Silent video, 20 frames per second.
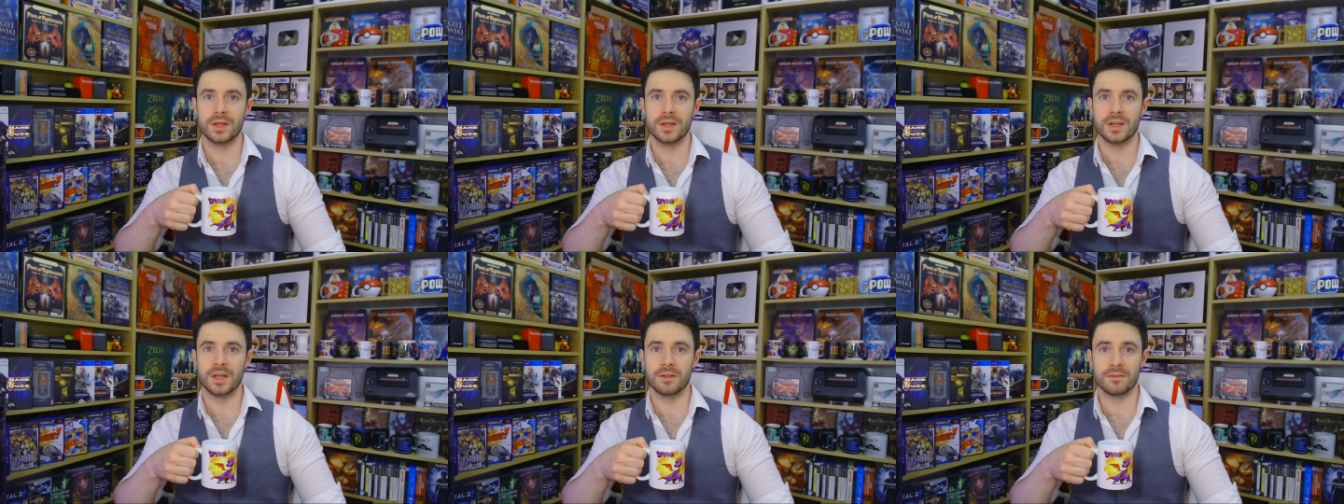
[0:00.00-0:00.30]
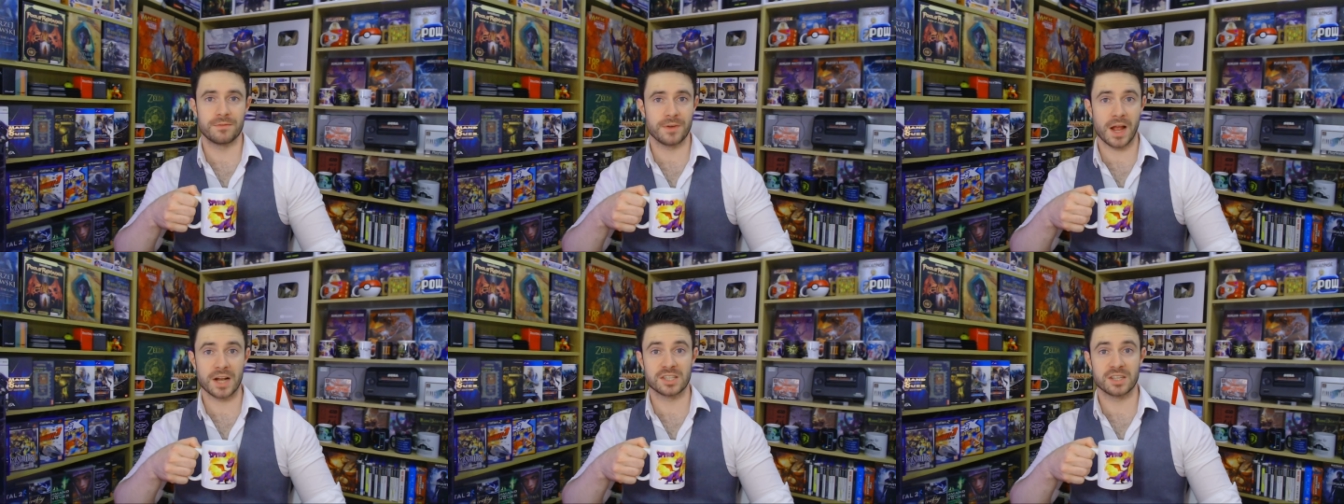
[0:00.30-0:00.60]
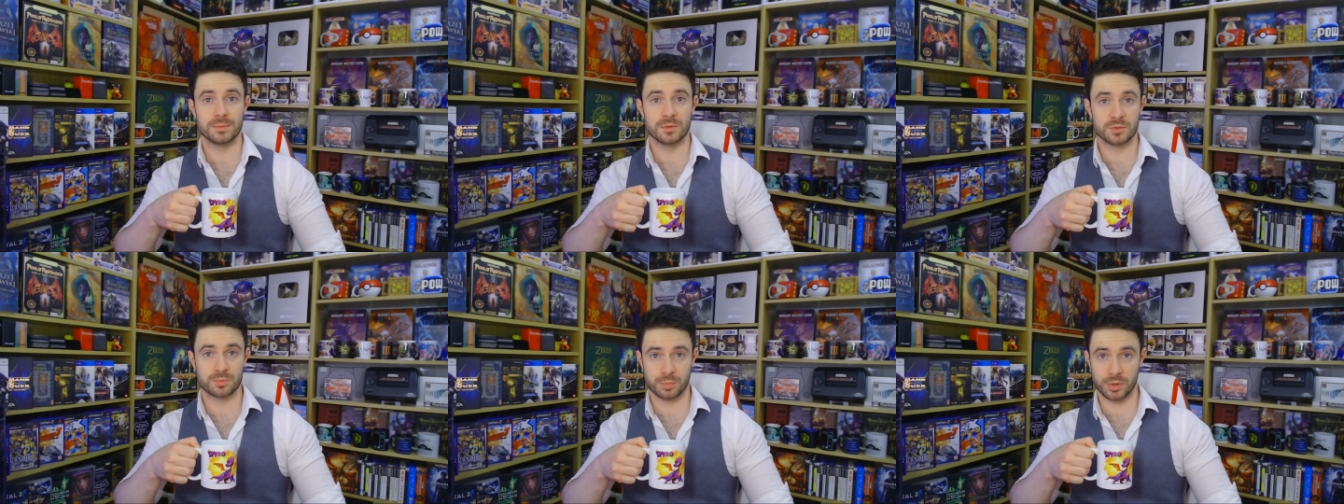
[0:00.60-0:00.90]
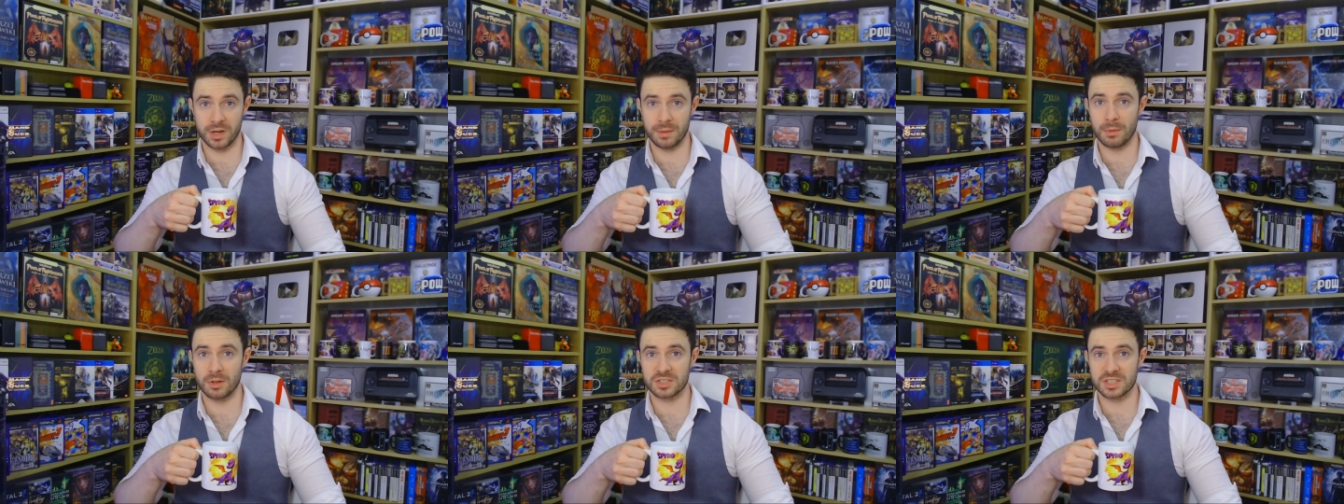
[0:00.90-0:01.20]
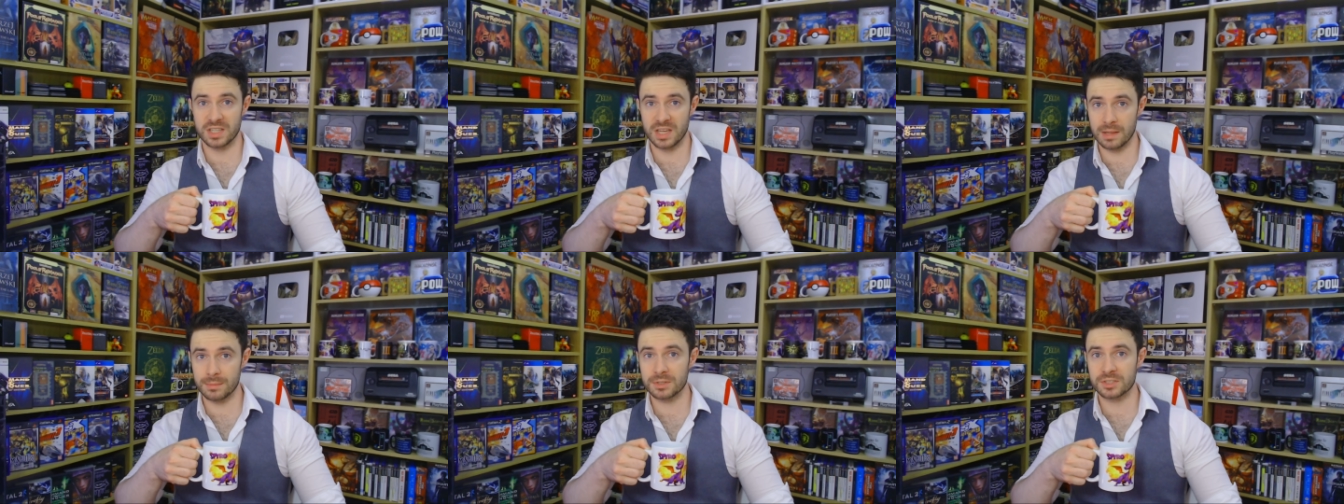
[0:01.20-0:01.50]
In fact, it was pretty much
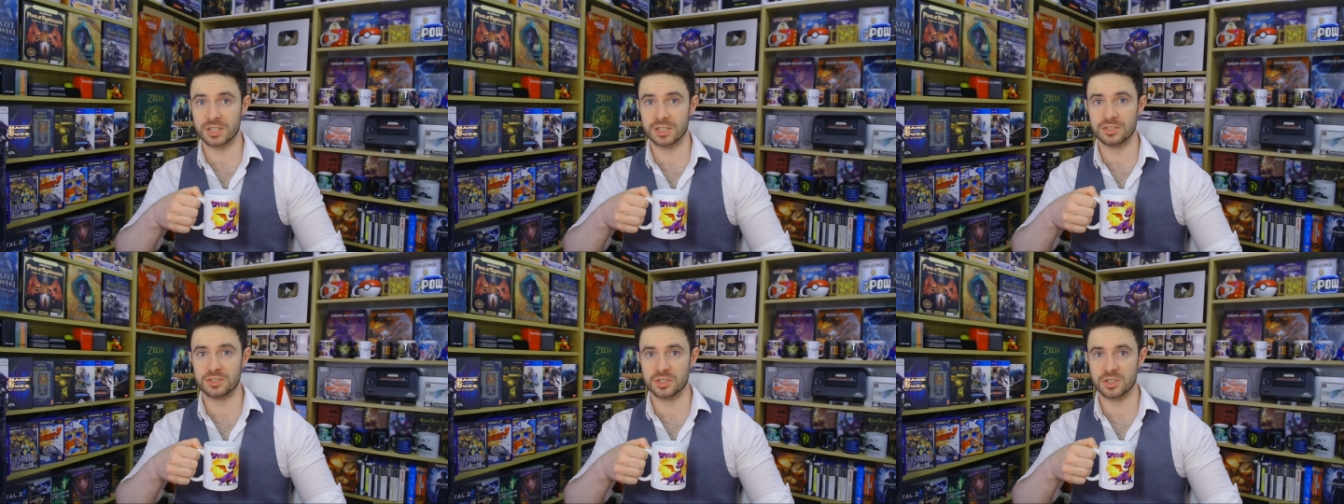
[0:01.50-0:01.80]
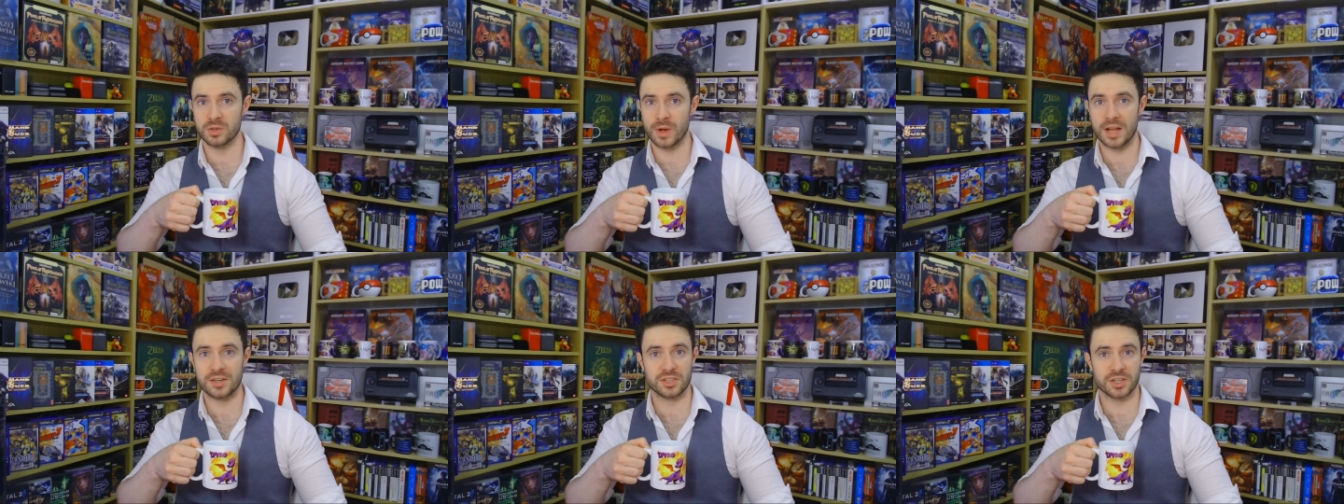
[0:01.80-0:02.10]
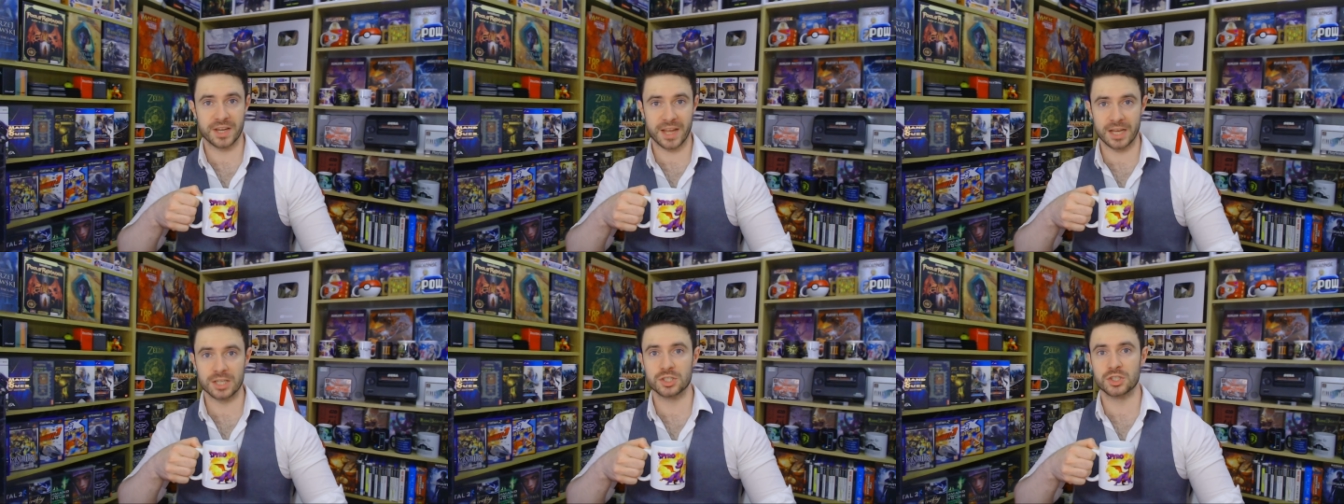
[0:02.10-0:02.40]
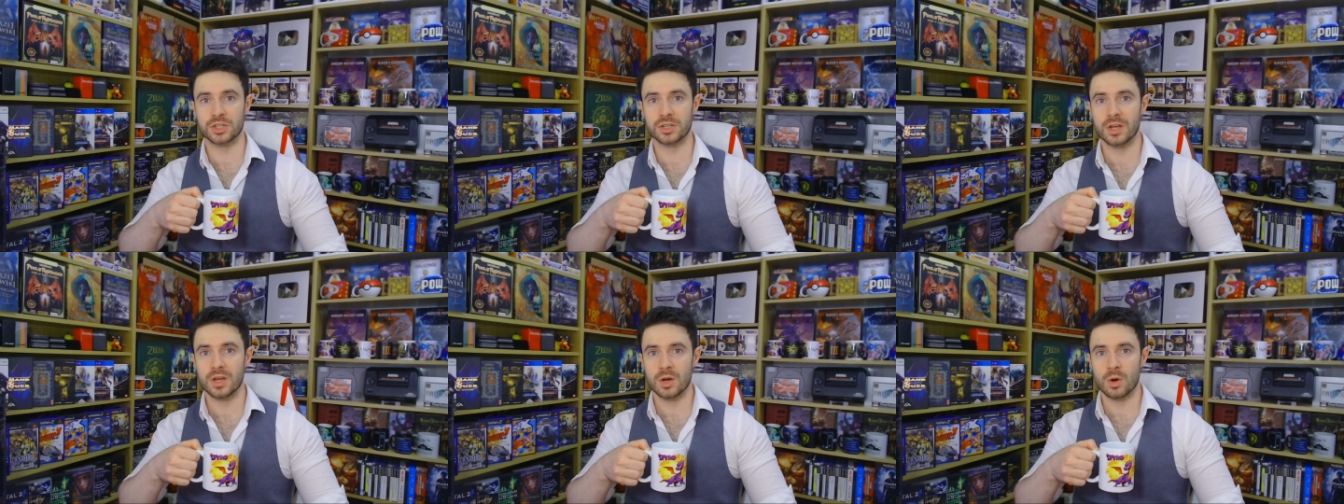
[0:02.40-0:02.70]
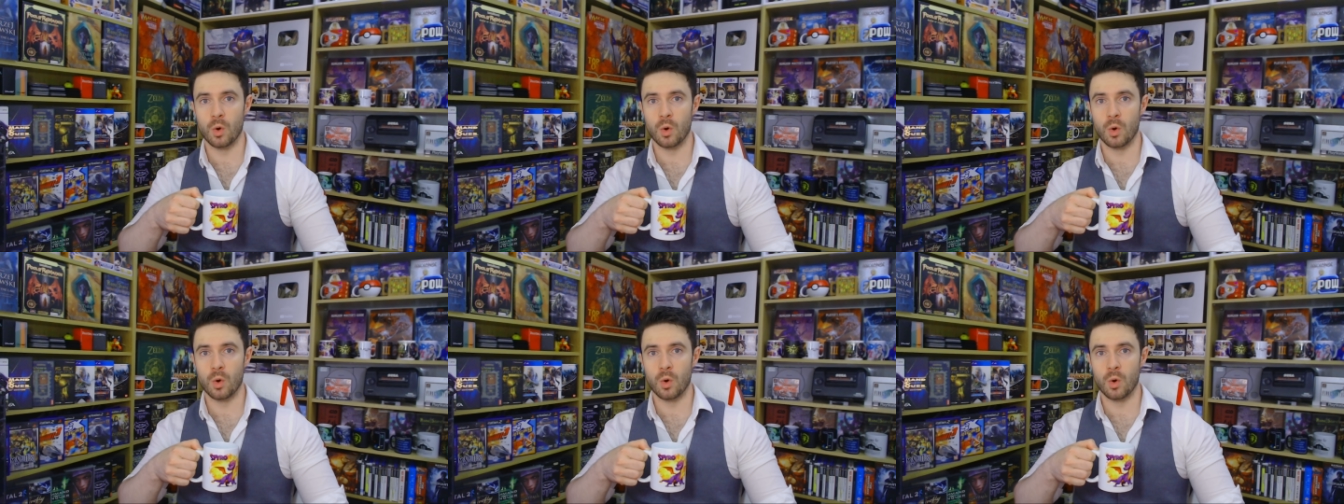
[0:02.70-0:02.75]
limited to education